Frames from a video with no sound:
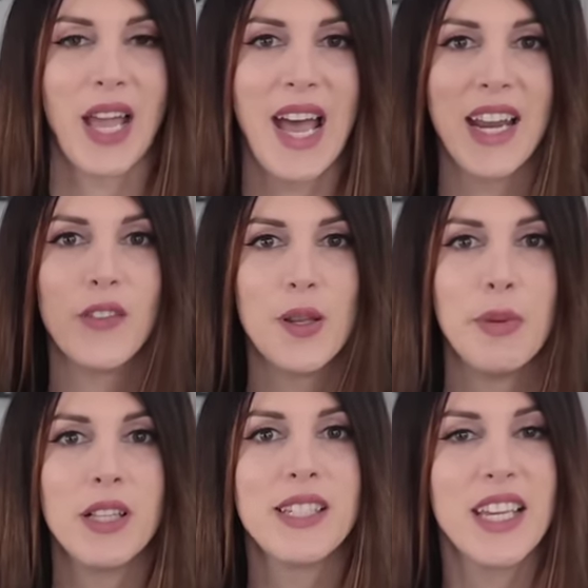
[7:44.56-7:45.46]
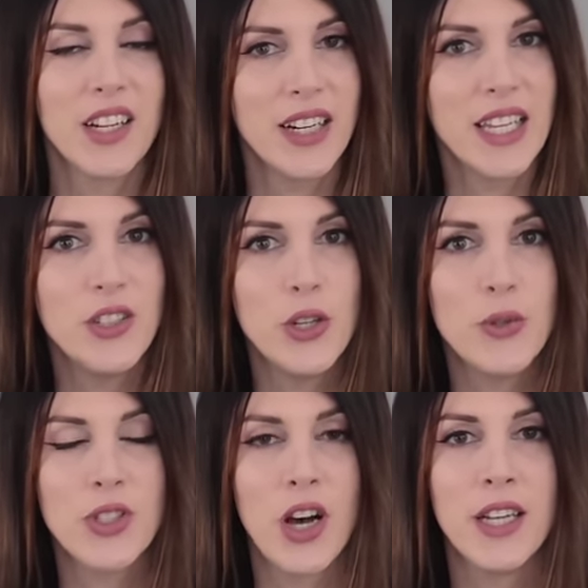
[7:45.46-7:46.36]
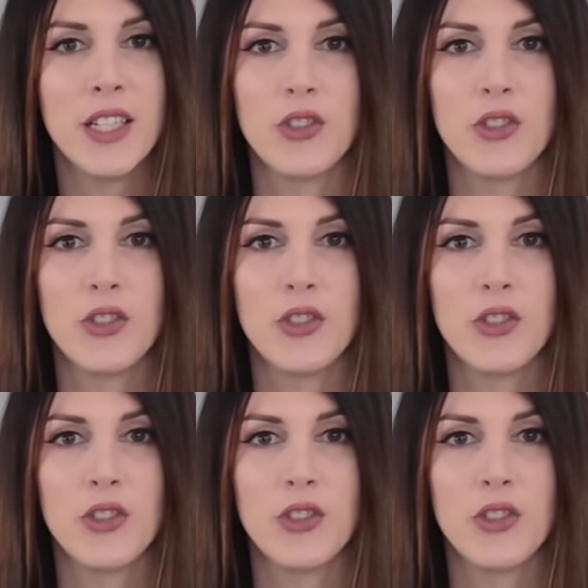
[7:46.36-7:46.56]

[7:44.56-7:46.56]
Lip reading: I had it rebuilt here in Tucson, a